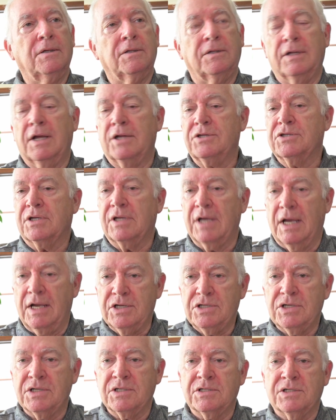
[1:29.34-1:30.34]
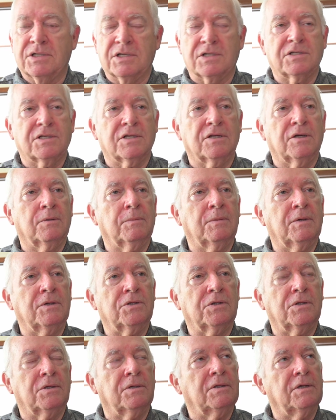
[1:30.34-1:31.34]
The education system
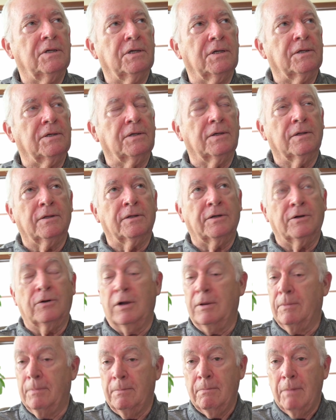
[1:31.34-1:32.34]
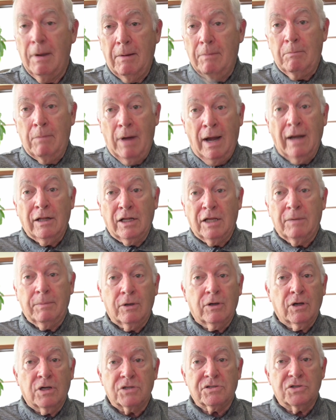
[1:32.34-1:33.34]
in, in Illinois, mainly
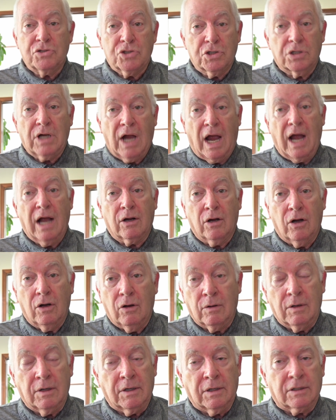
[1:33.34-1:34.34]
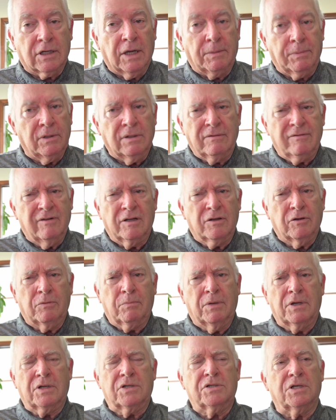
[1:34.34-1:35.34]
because of Chicago and a couple of other
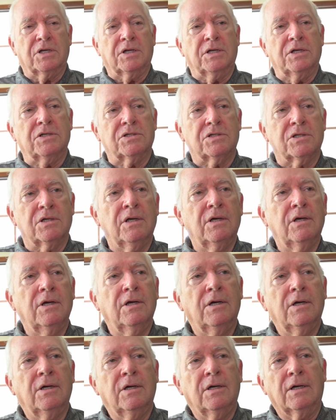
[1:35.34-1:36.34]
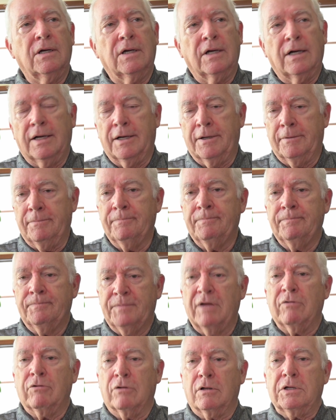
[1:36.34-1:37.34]
big cities, um,
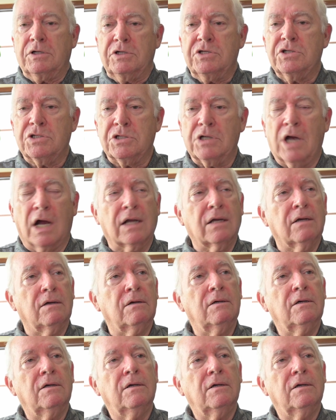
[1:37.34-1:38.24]
they really suck.